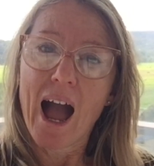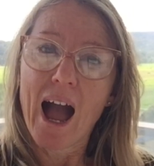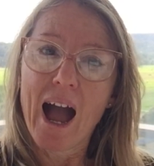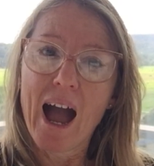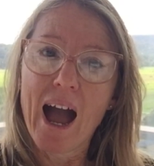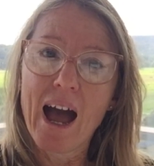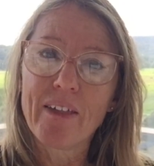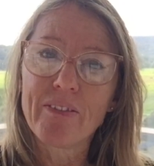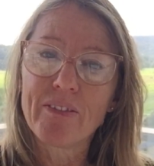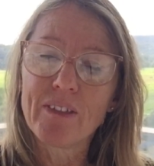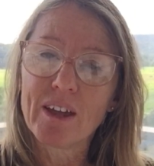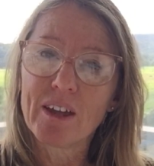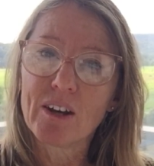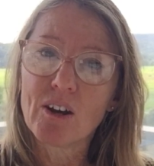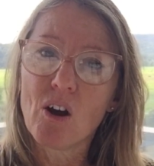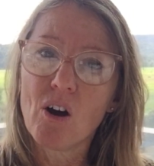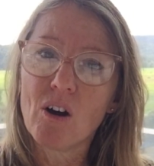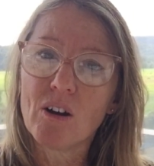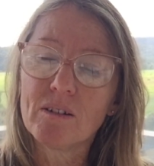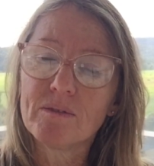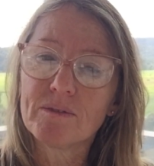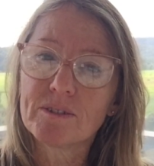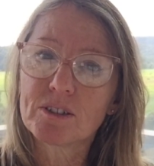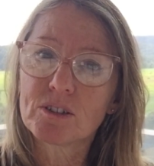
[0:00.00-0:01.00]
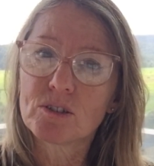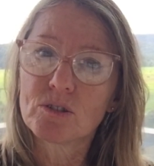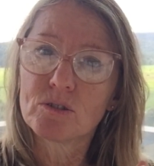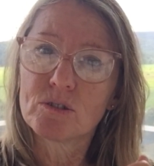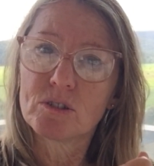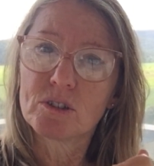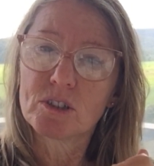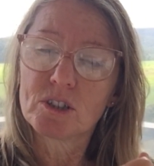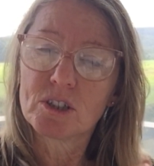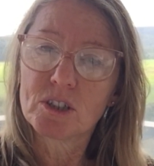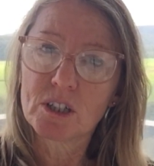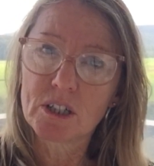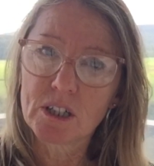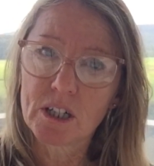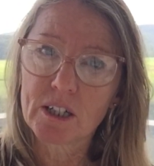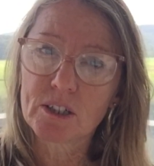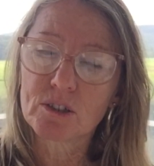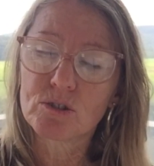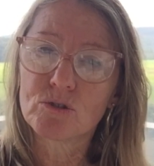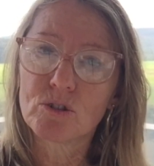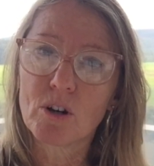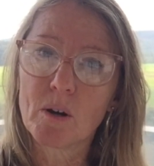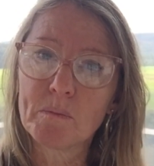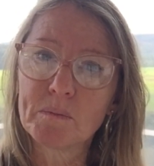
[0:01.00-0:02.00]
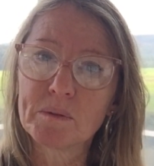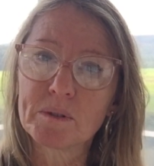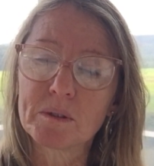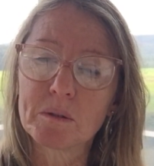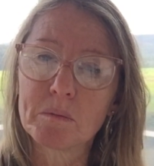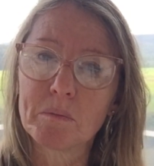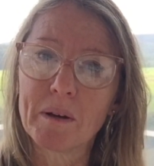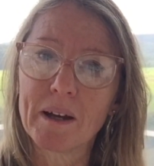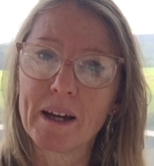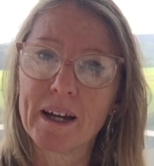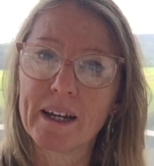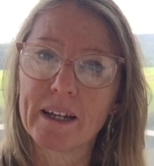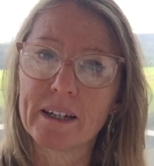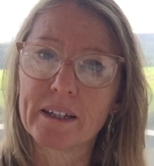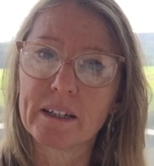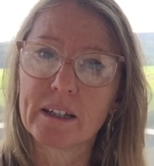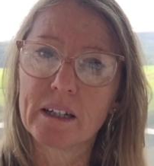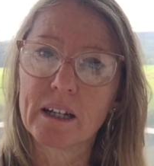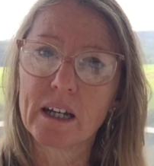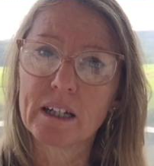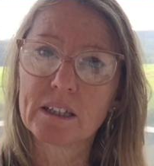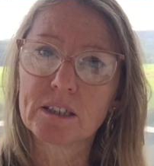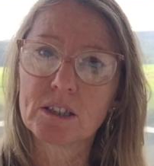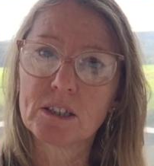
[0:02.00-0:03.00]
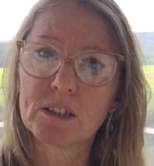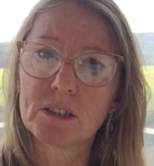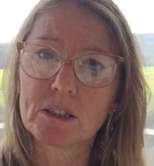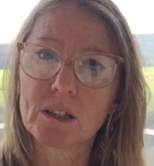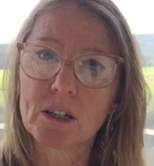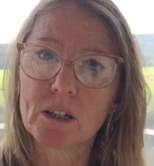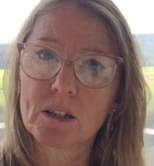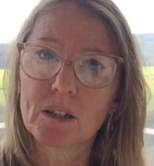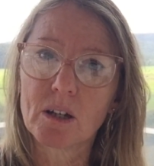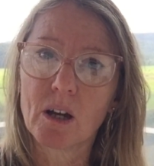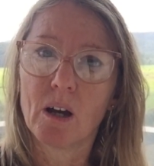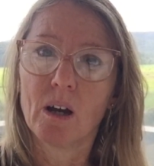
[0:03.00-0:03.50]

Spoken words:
And then all of a sudden she like drops the pan and she's like,